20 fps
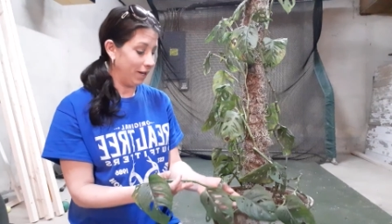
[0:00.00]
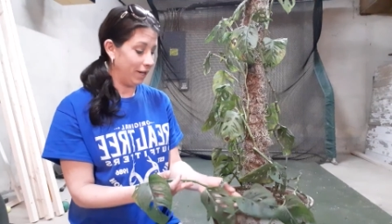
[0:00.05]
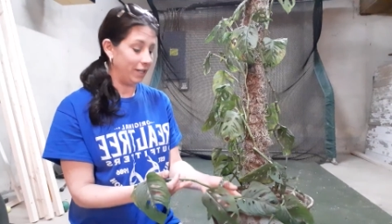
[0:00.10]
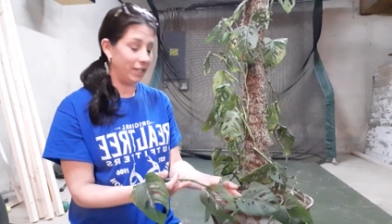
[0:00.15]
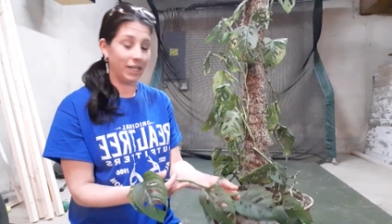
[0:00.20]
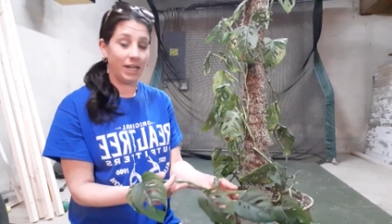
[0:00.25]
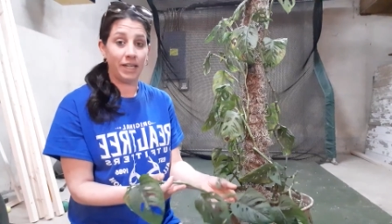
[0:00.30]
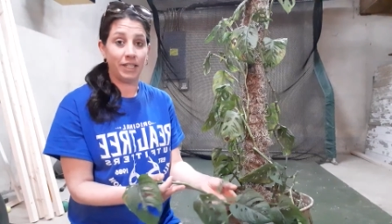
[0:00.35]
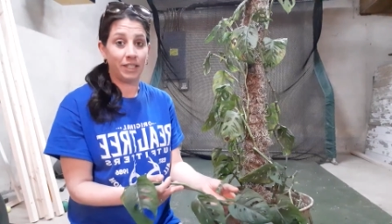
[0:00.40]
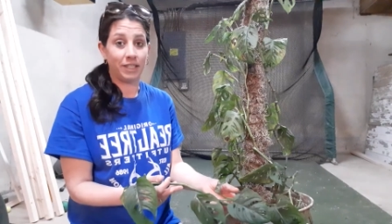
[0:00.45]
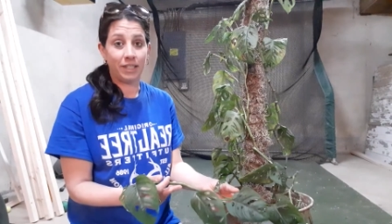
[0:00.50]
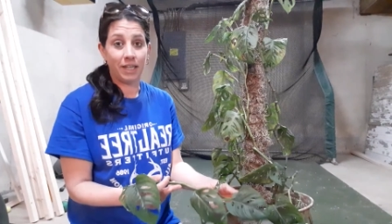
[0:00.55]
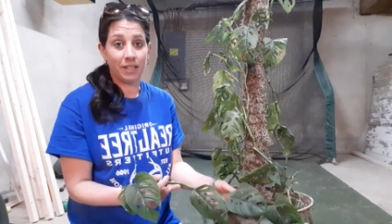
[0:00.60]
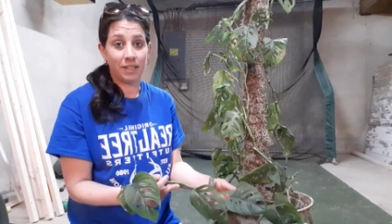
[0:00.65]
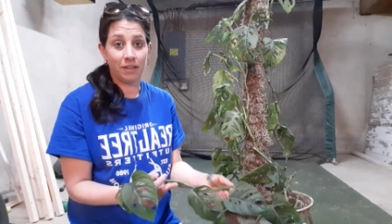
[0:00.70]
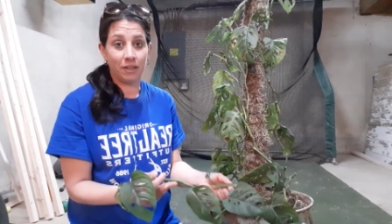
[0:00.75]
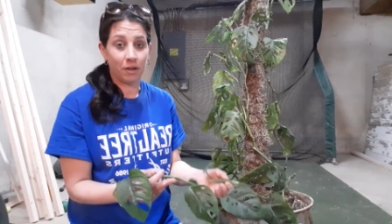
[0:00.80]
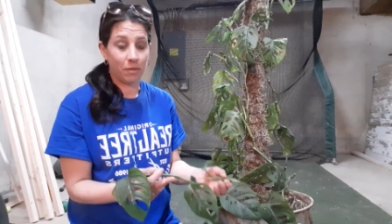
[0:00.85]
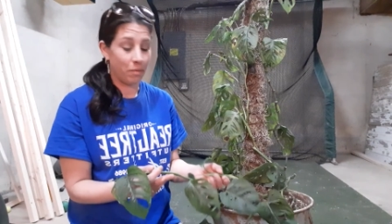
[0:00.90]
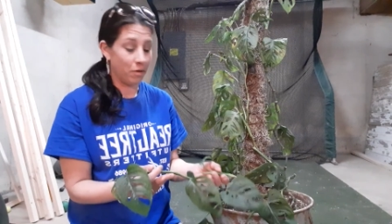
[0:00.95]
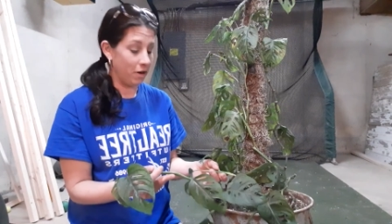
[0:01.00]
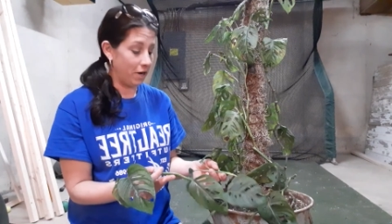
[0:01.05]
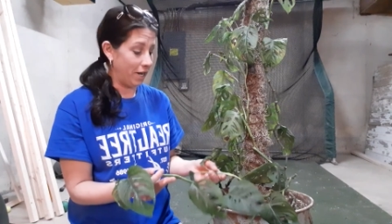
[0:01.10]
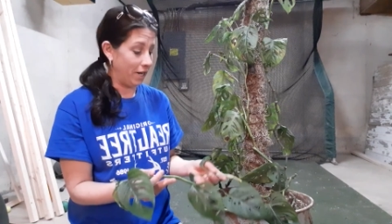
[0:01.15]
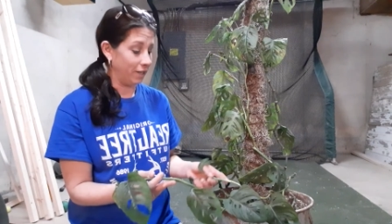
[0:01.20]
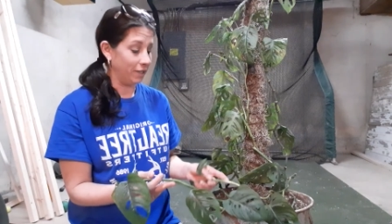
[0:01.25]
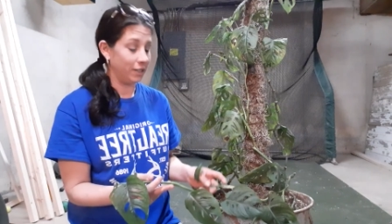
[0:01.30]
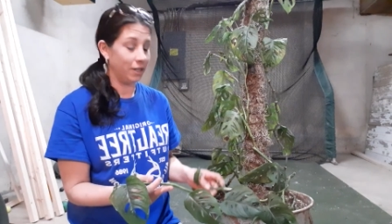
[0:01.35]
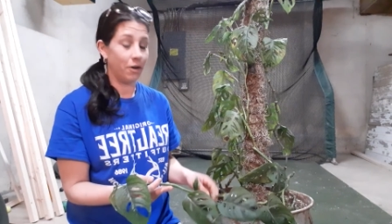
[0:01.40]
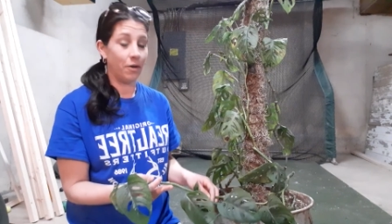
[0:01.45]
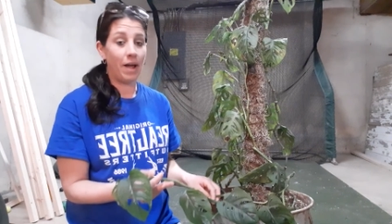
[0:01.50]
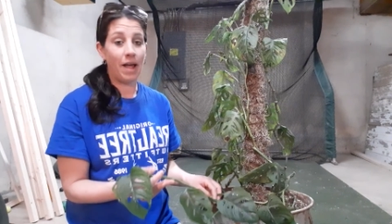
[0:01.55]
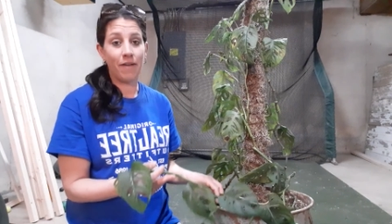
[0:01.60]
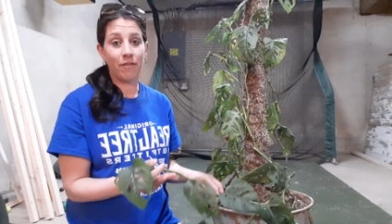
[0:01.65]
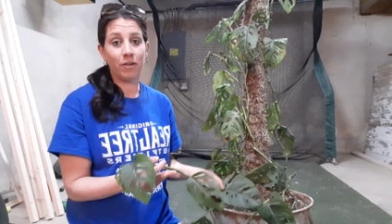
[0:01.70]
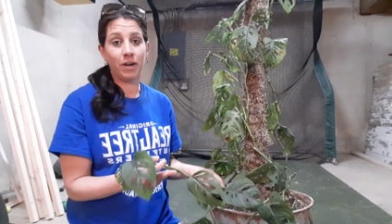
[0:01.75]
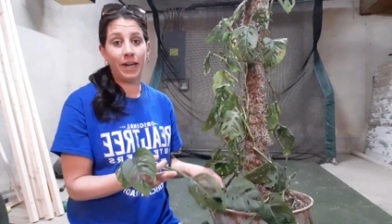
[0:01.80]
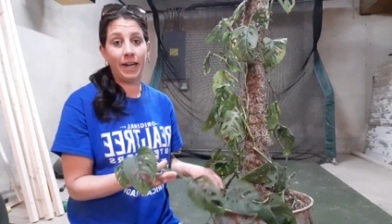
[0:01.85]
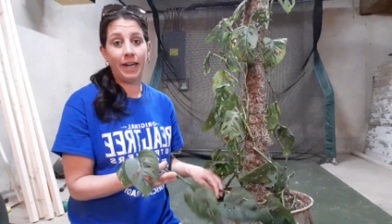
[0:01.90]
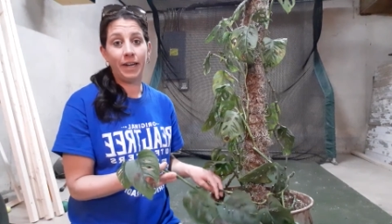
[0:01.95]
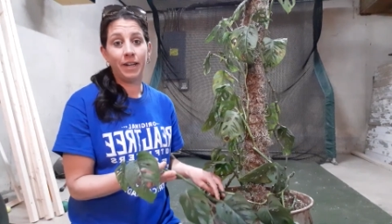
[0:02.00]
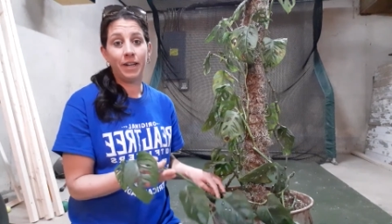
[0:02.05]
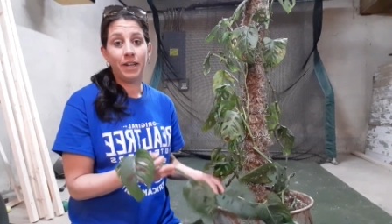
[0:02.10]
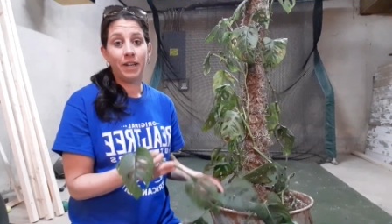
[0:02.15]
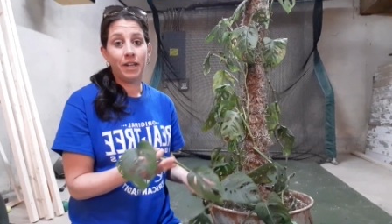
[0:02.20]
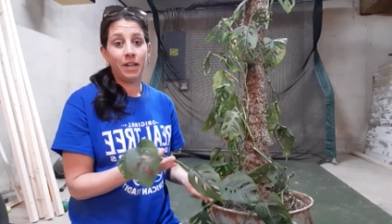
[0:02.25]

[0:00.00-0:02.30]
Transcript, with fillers: It, it just doesn't look pretty. So every,